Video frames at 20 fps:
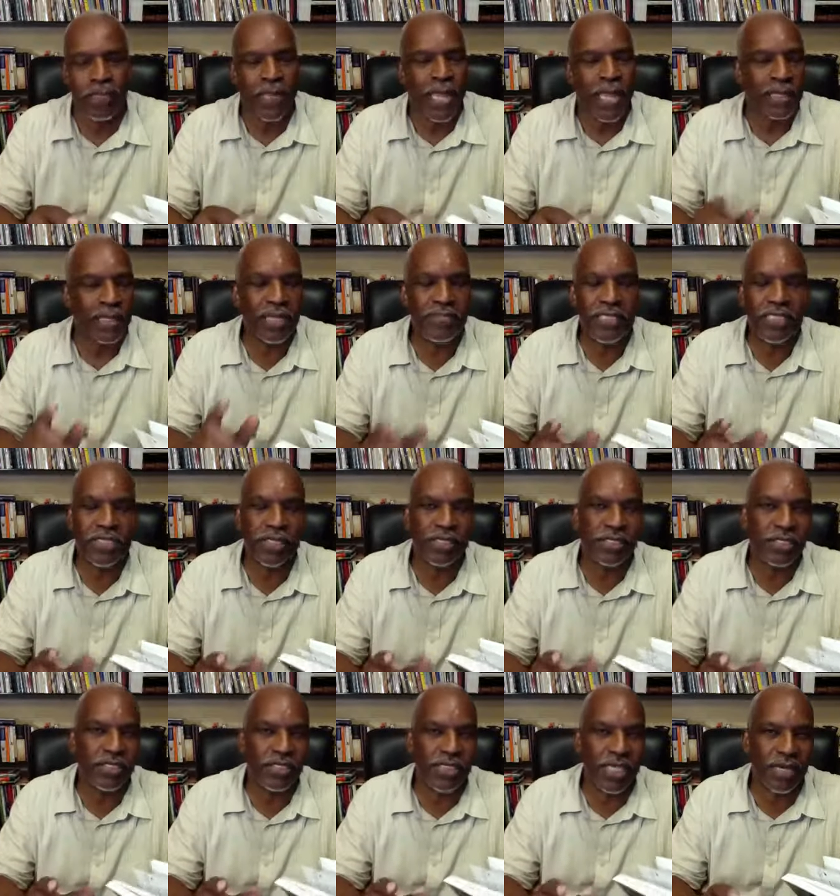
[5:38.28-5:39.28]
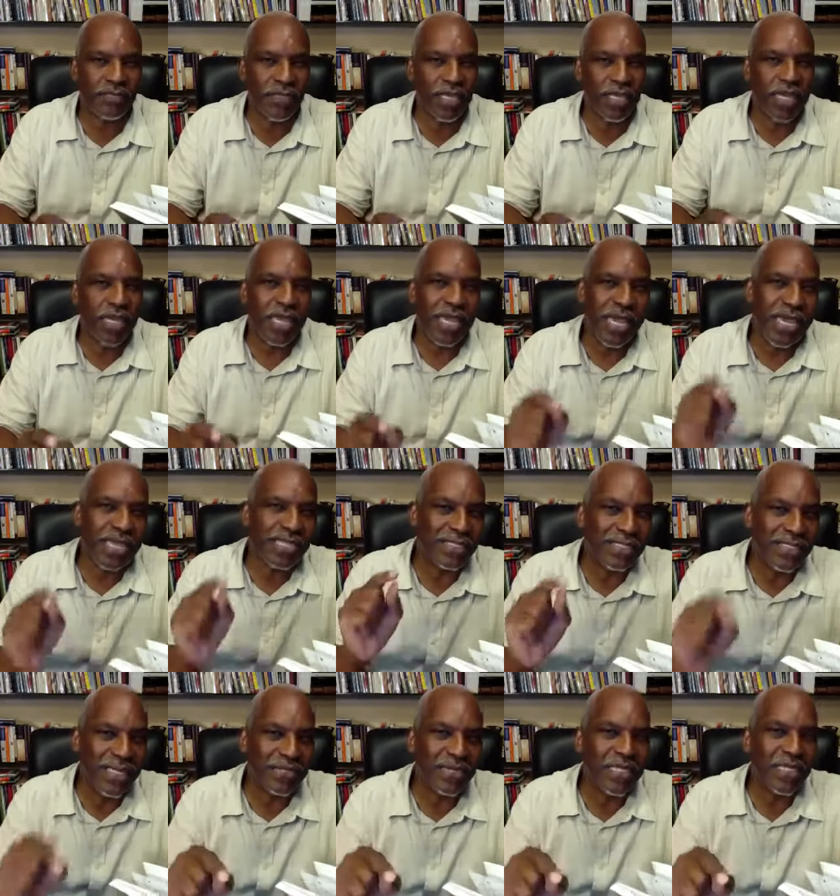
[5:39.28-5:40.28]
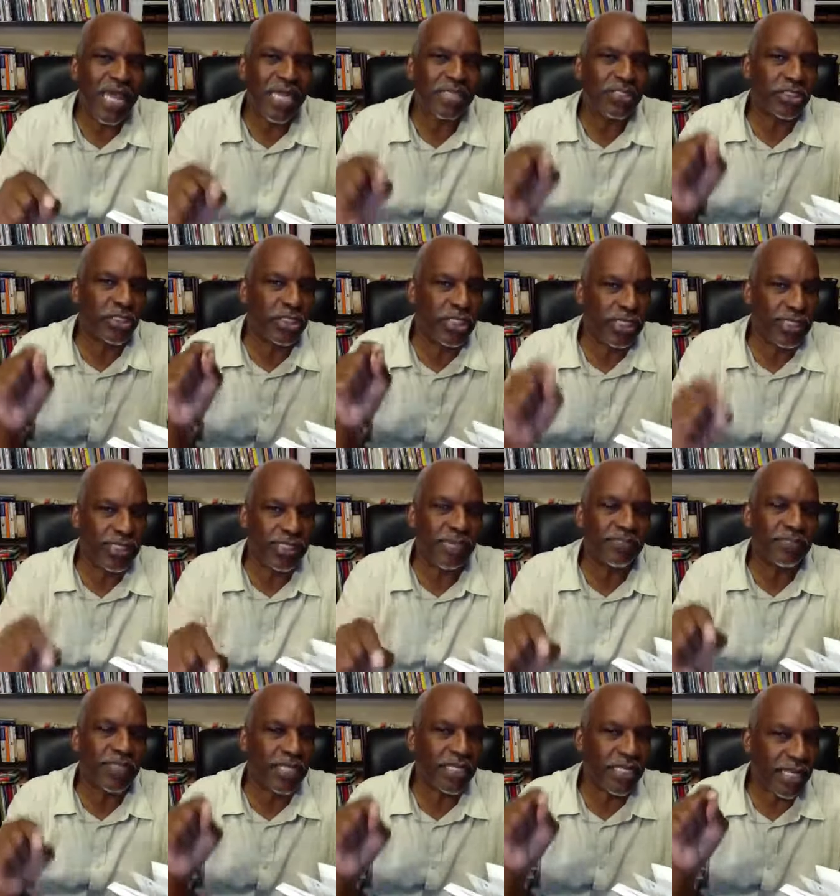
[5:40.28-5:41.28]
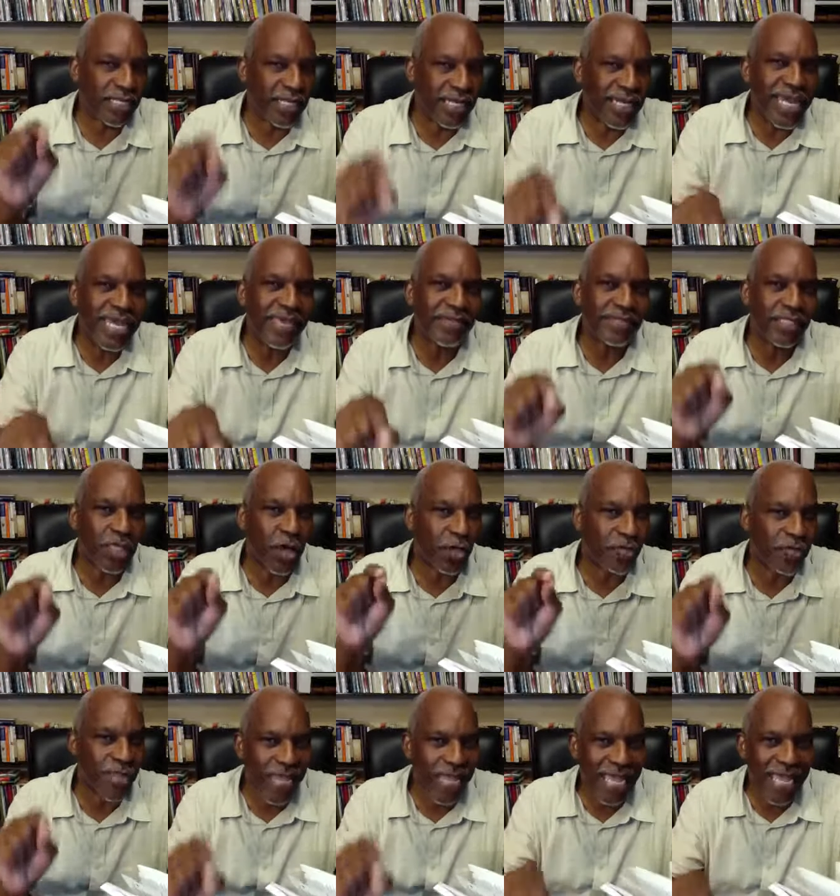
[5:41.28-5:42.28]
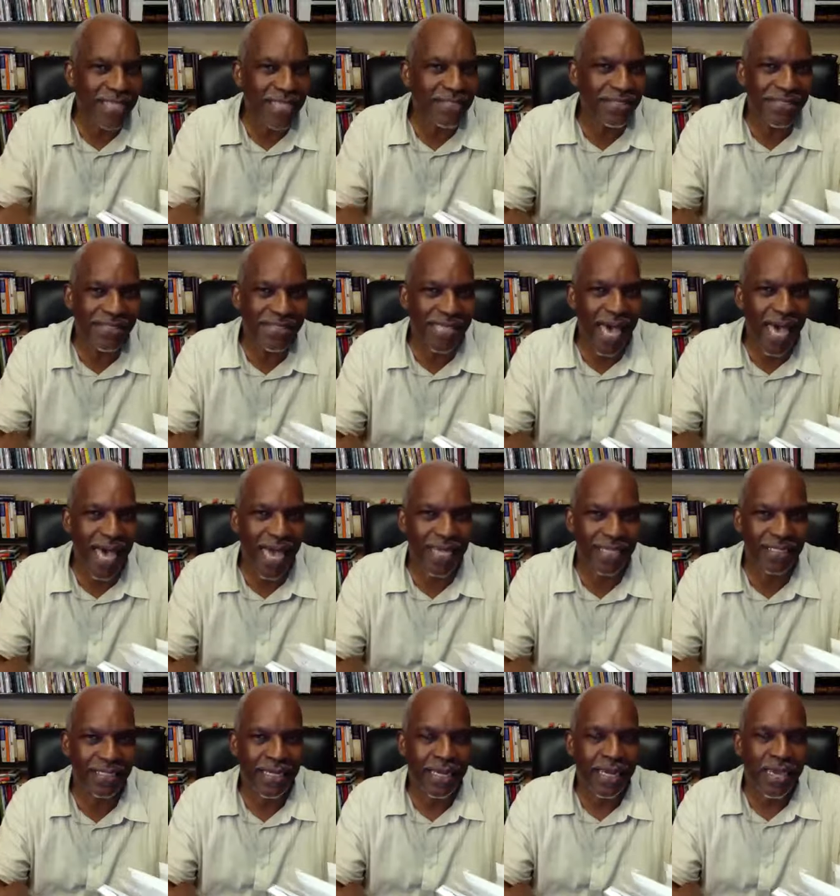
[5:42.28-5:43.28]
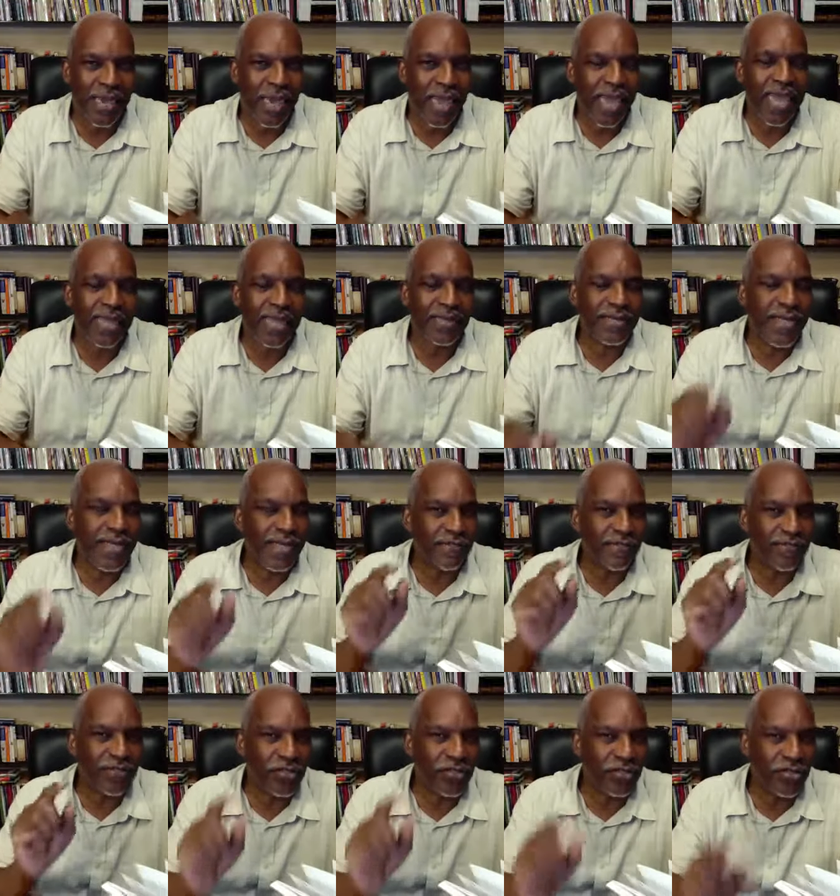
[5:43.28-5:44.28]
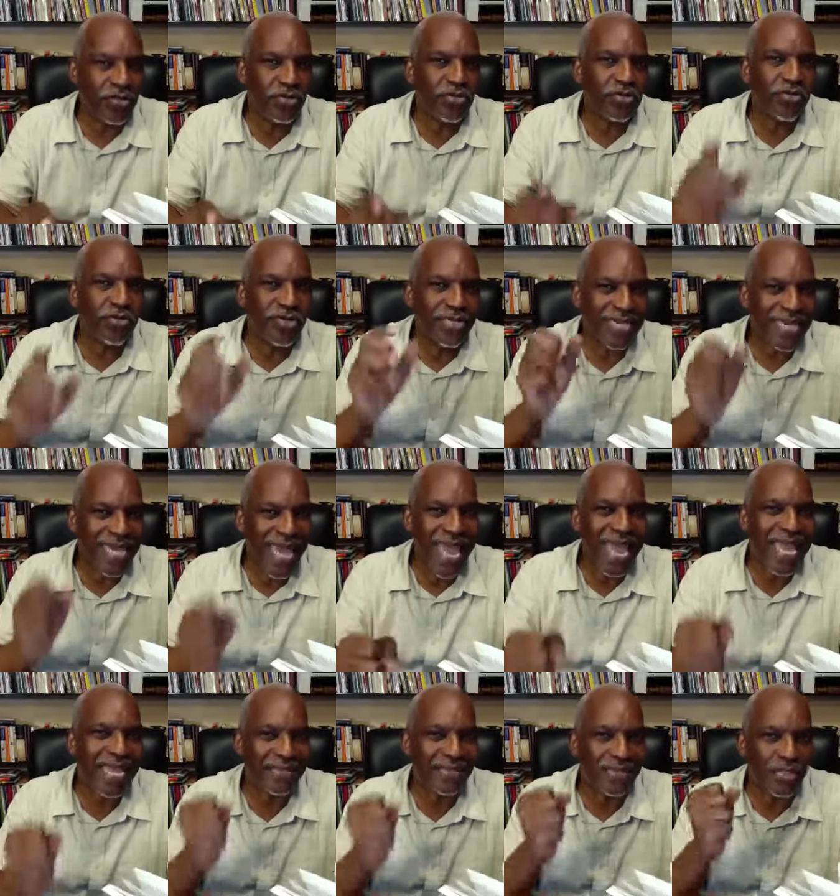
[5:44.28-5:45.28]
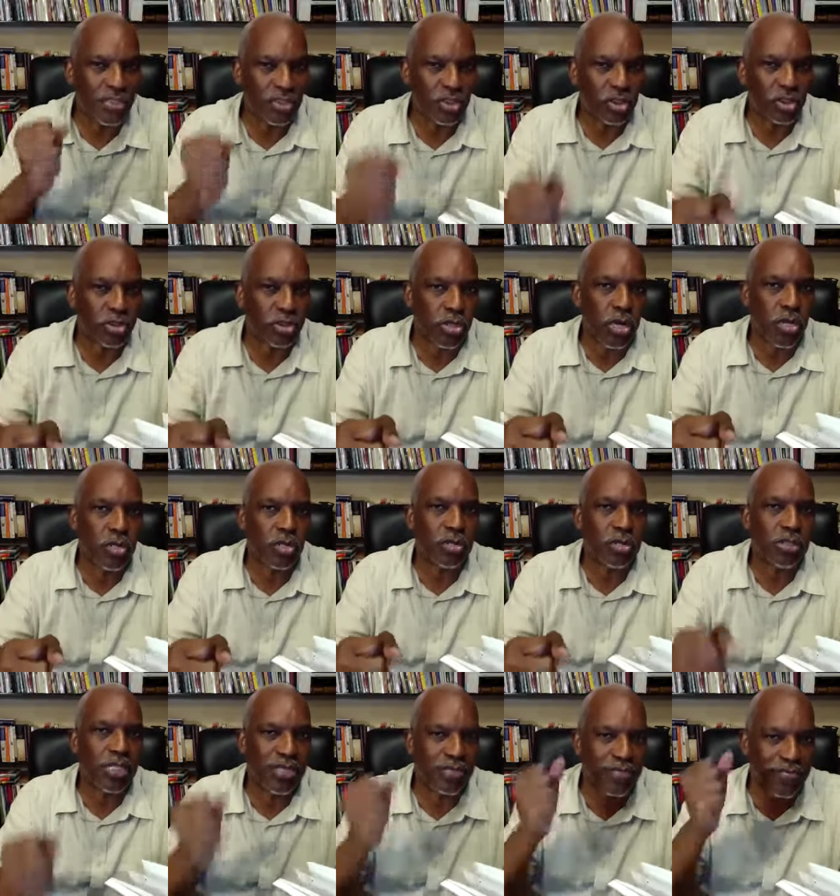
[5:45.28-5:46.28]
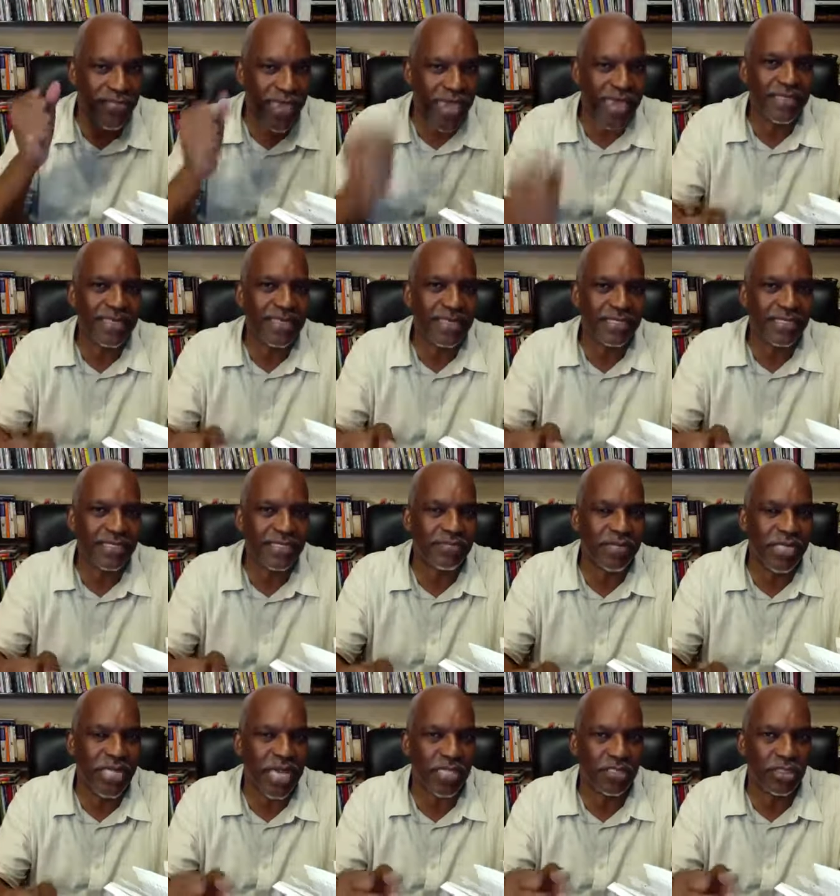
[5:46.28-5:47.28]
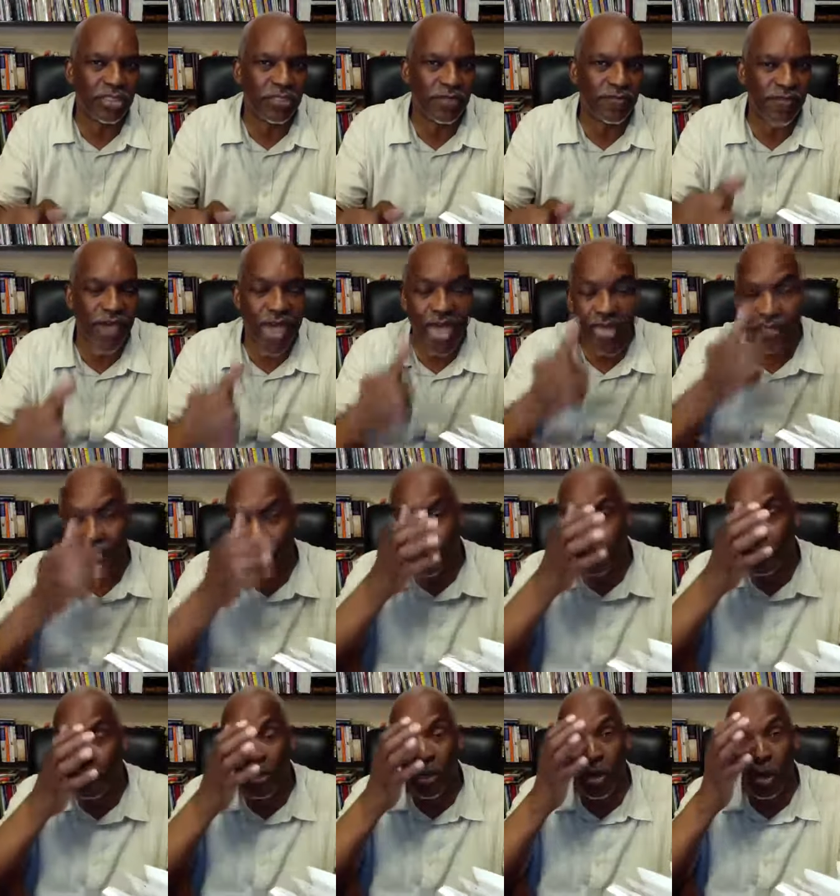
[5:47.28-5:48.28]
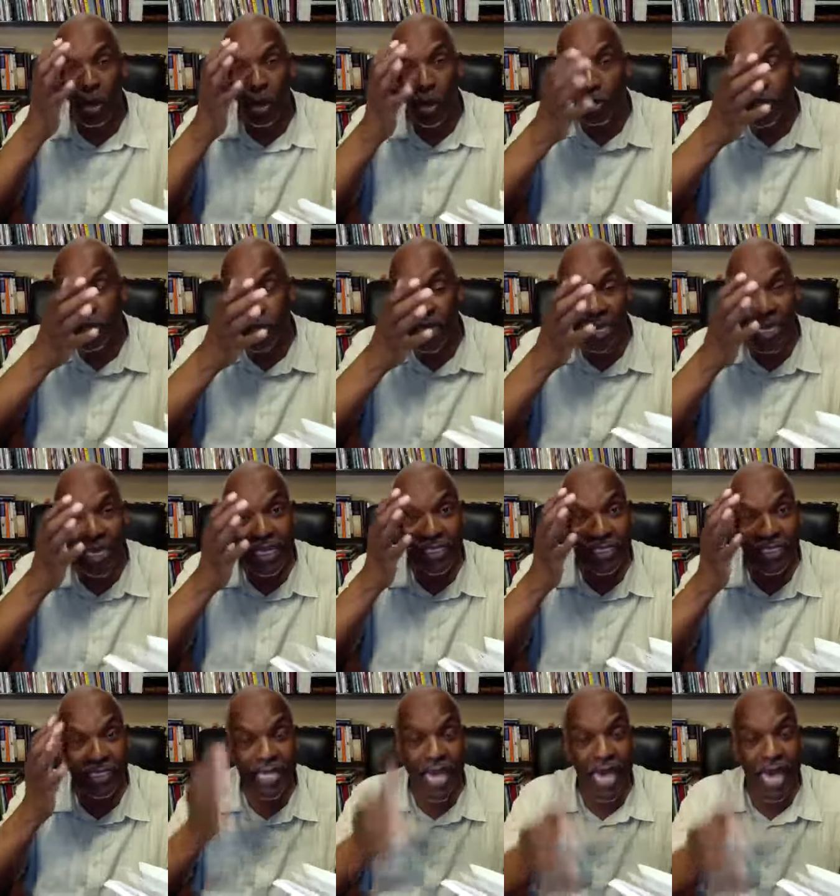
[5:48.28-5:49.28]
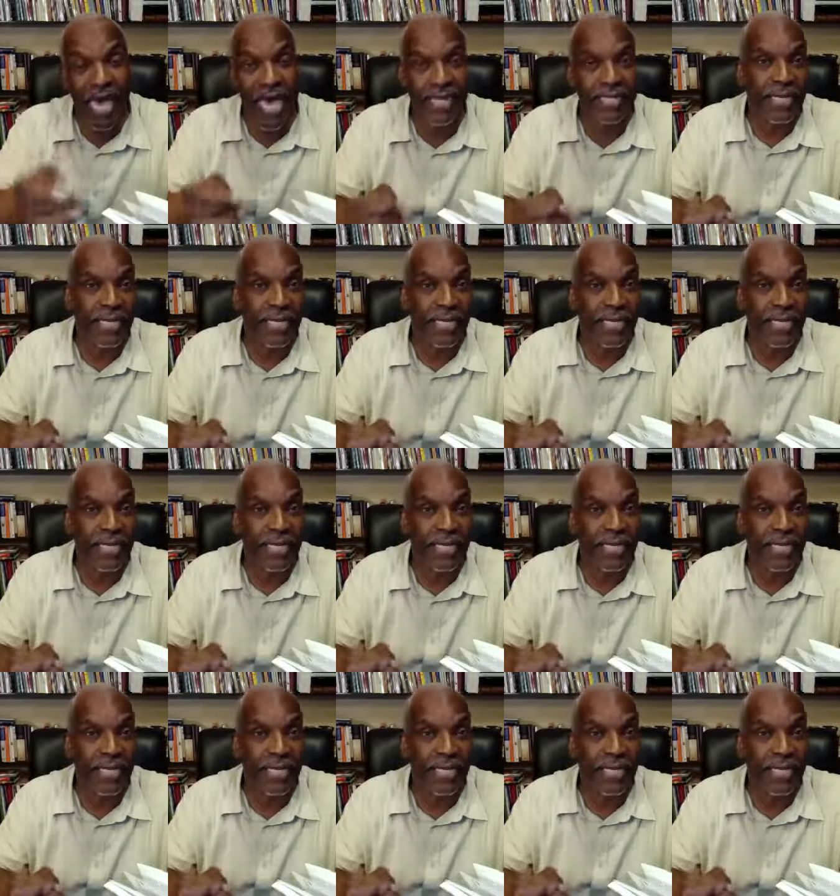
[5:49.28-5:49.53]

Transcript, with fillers: Let me tell you something. Intimidation is something that lives on the inside and if you gain control of that intimidation factor on the inside,